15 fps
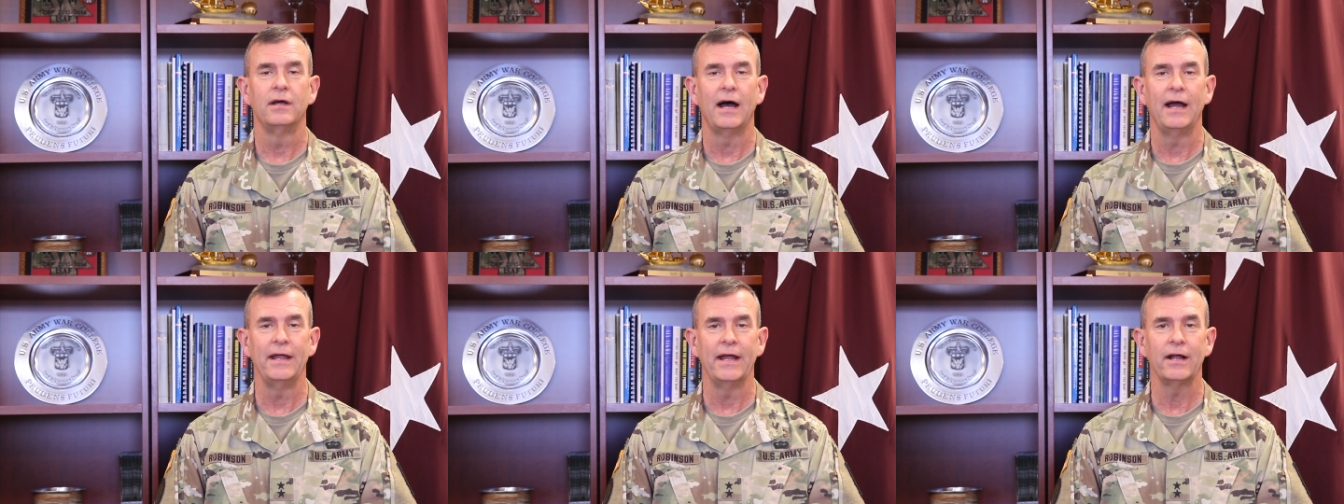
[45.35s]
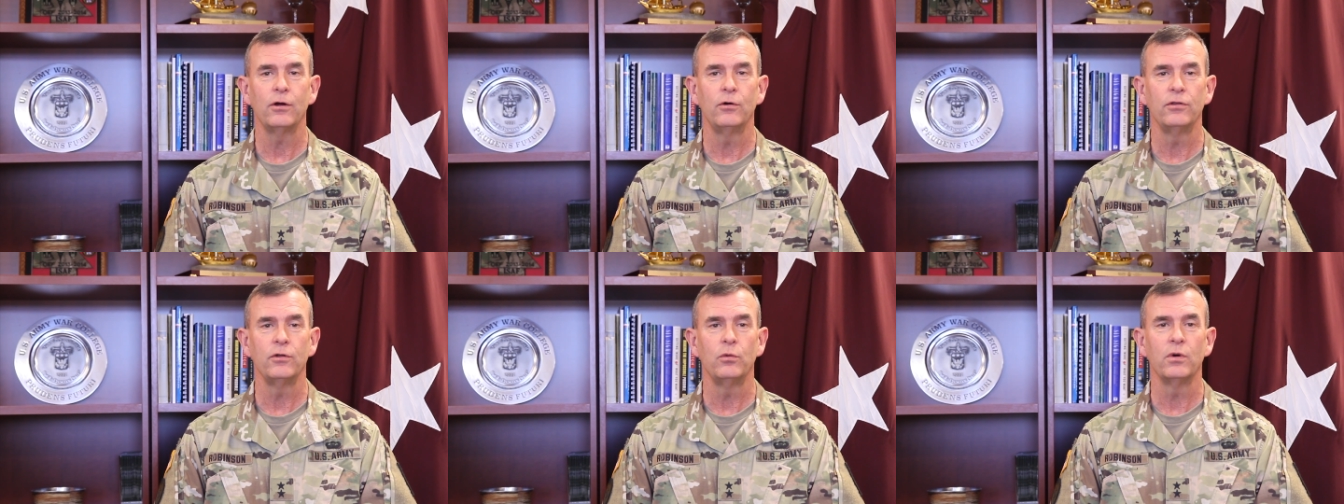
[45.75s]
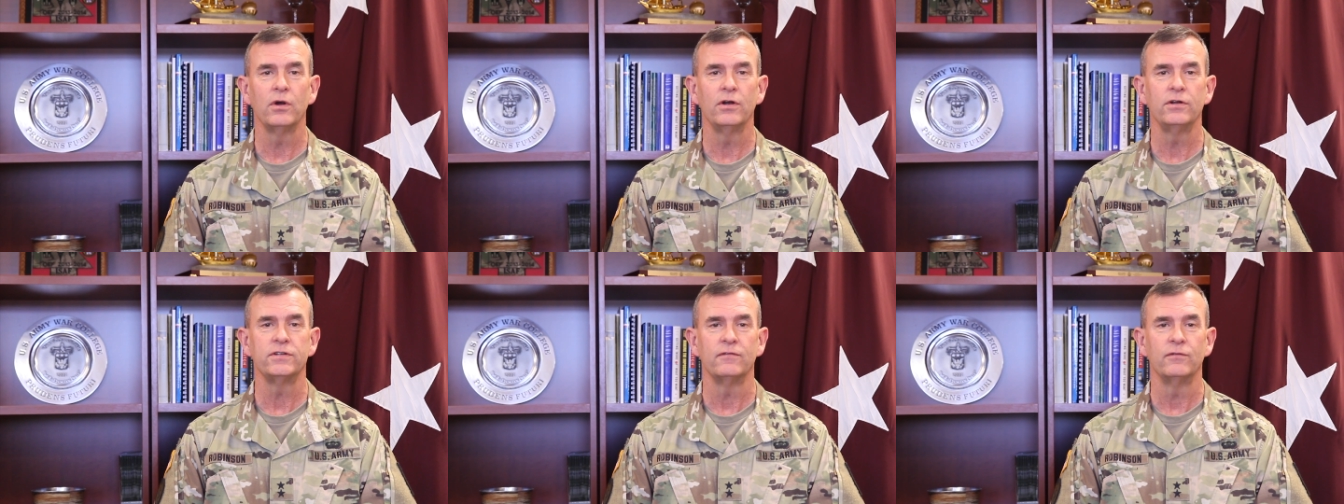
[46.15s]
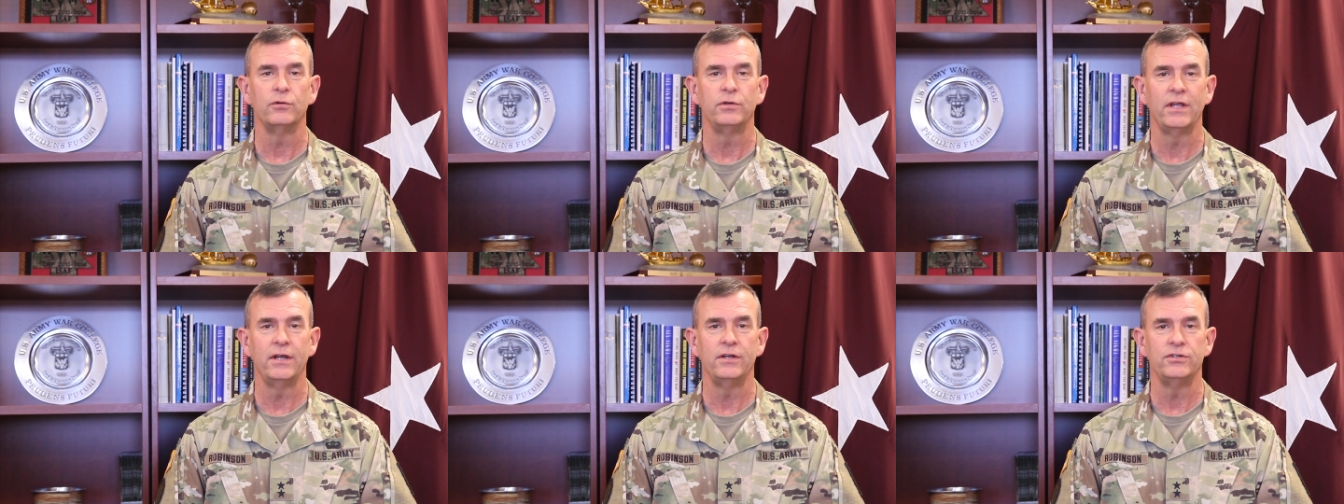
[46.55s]
I echo the words of
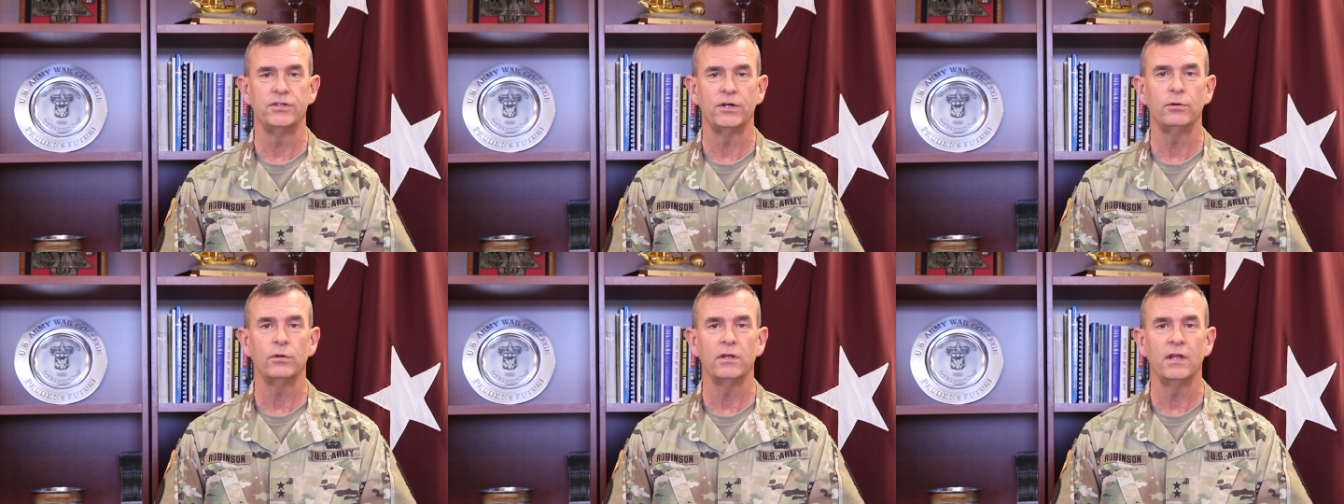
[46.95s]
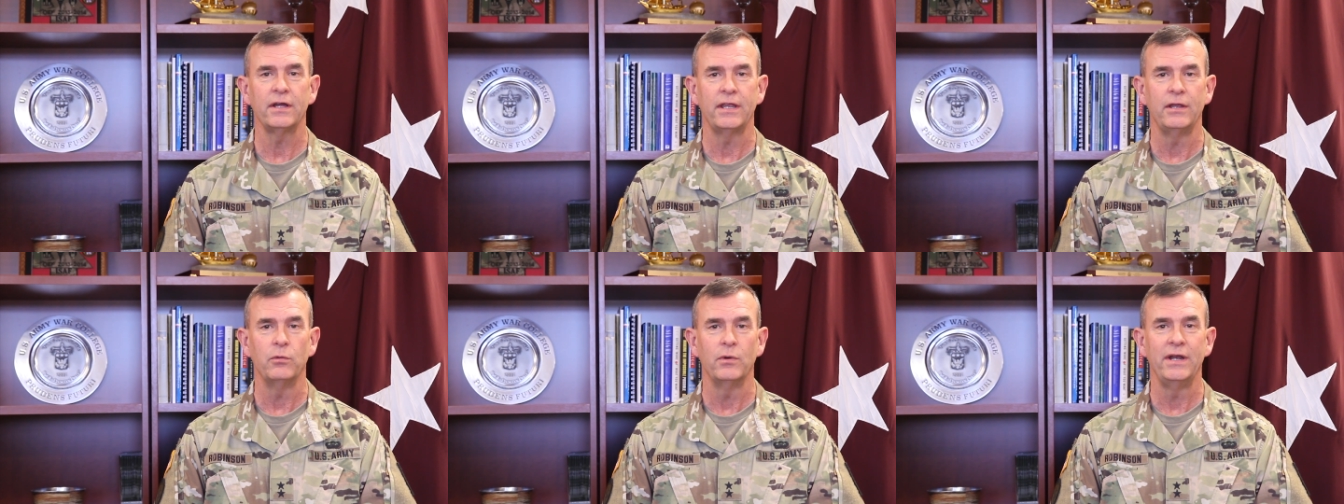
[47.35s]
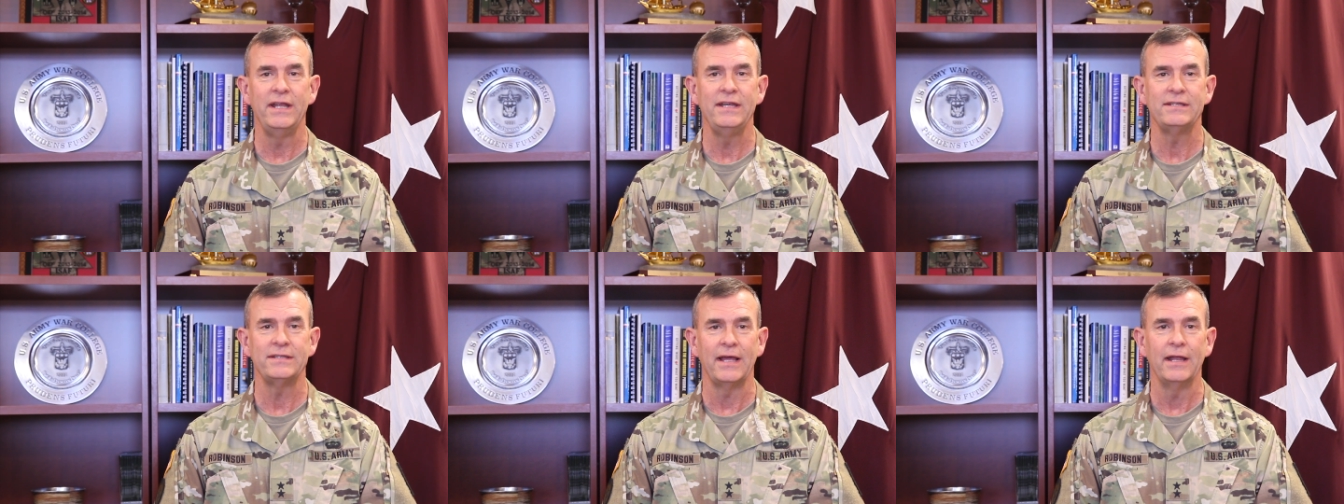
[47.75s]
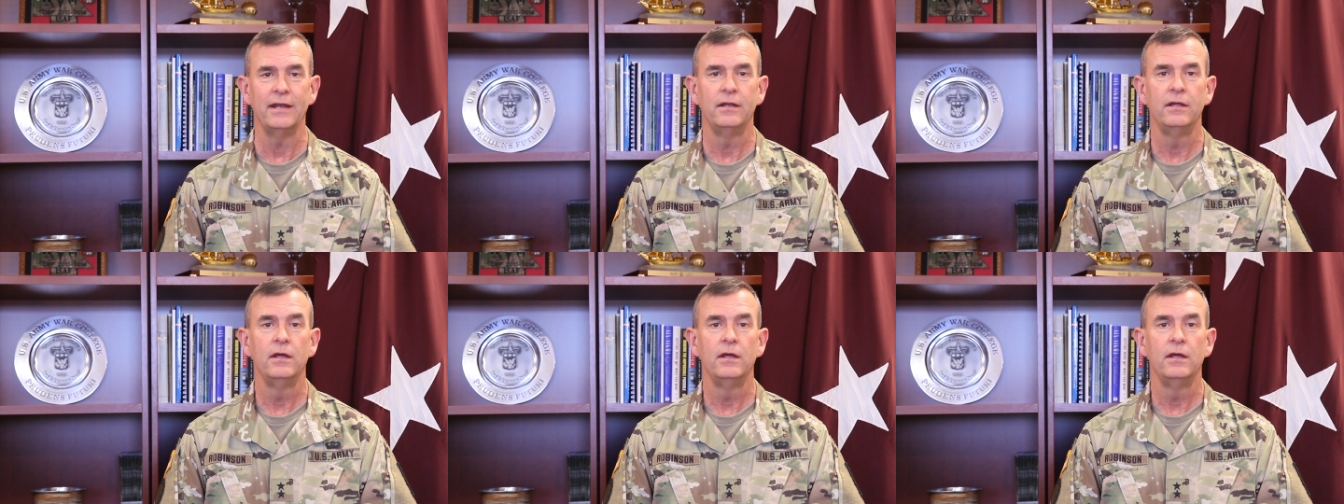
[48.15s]
Lieutenant General Luckey when he said,